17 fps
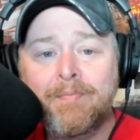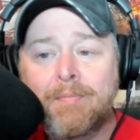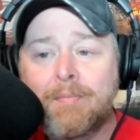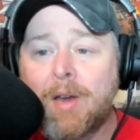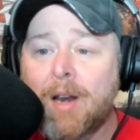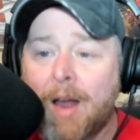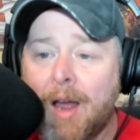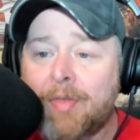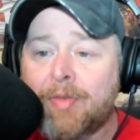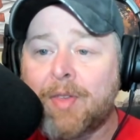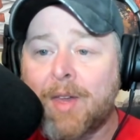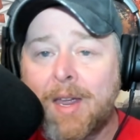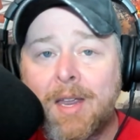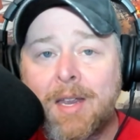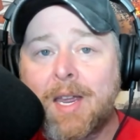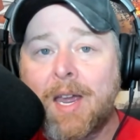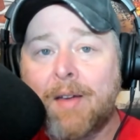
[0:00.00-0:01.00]
But I
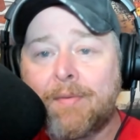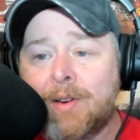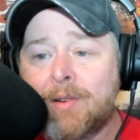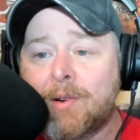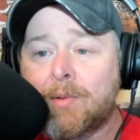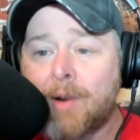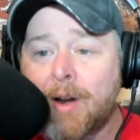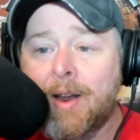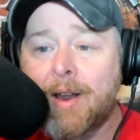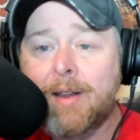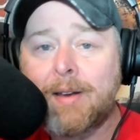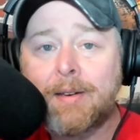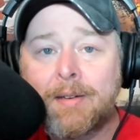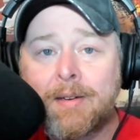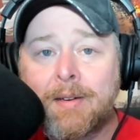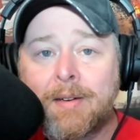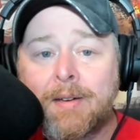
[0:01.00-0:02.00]
think Kevin Durant
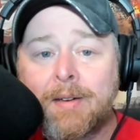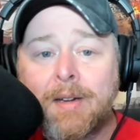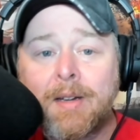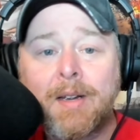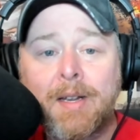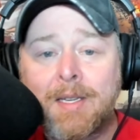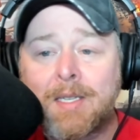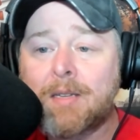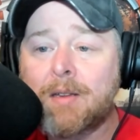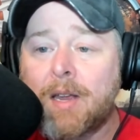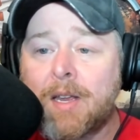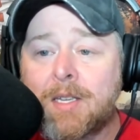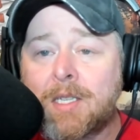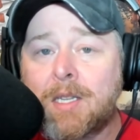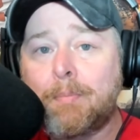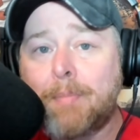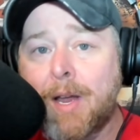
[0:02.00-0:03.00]
Is
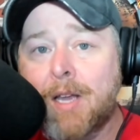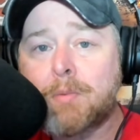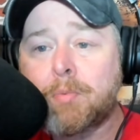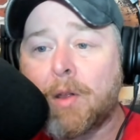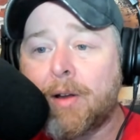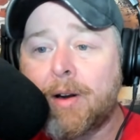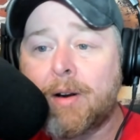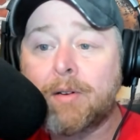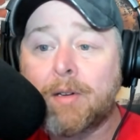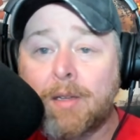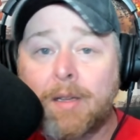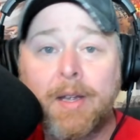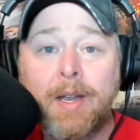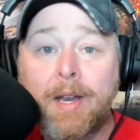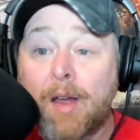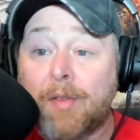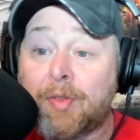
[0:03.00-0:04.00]
is the best player in the
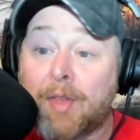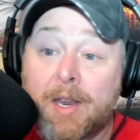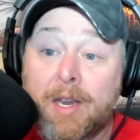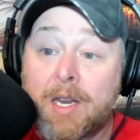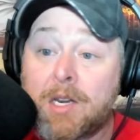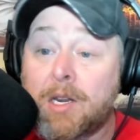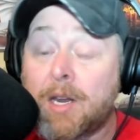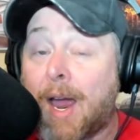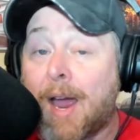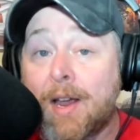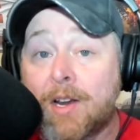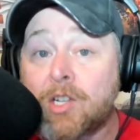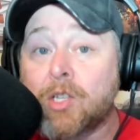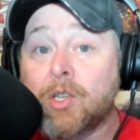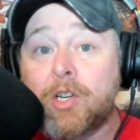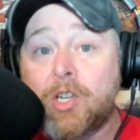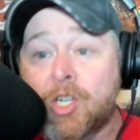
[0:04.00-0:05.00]
league. I think he
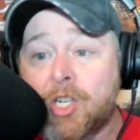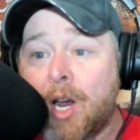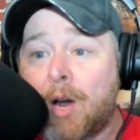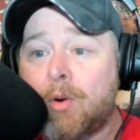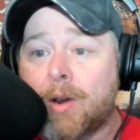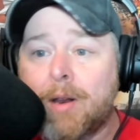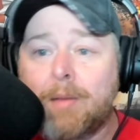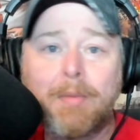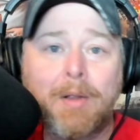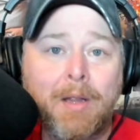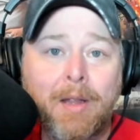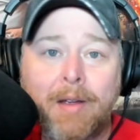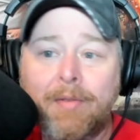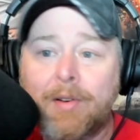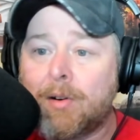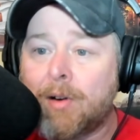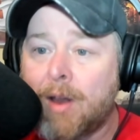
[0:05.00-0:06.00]
actually showed it,
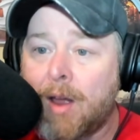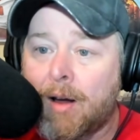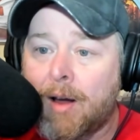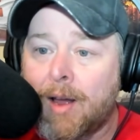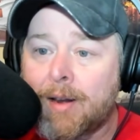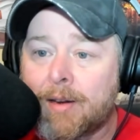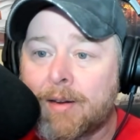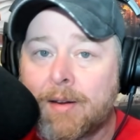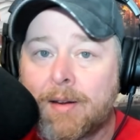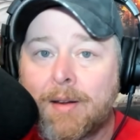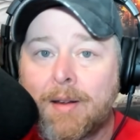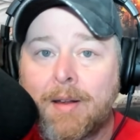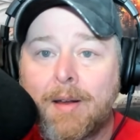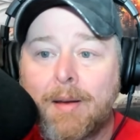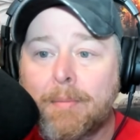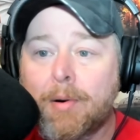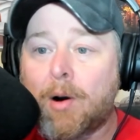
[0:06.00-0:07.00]
believe it or not.
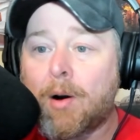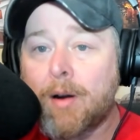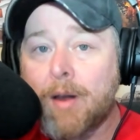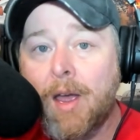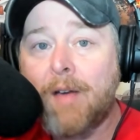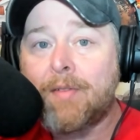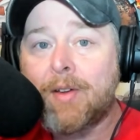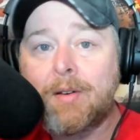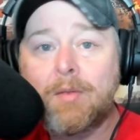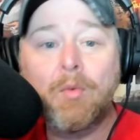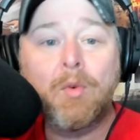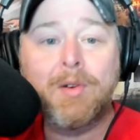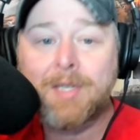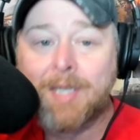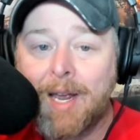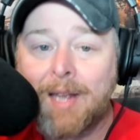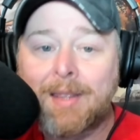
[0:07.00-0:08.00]
Part of it
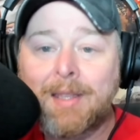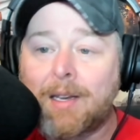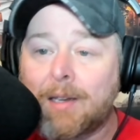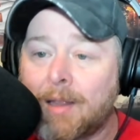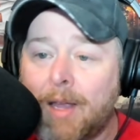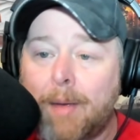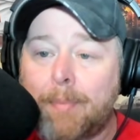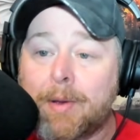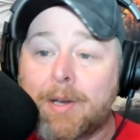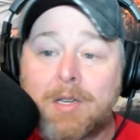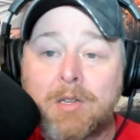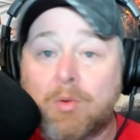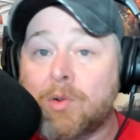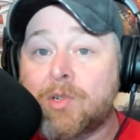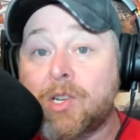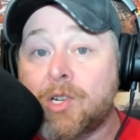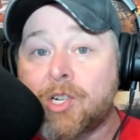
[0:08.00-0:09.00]
was at the Olympics,
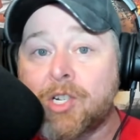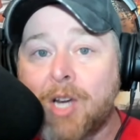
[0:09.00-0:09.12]
which is